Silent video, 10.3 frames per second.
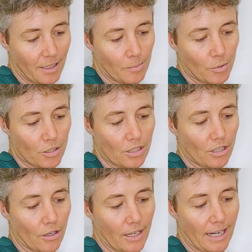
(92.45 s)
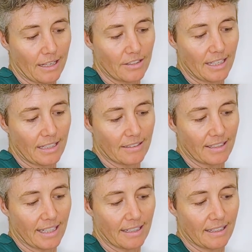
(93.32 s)
push the toenail out so you can
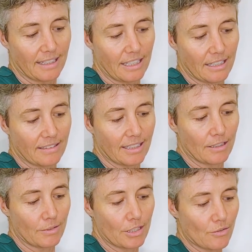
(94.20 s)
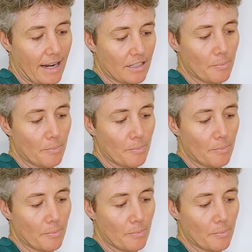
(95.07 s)
see it, and then you can see it retracts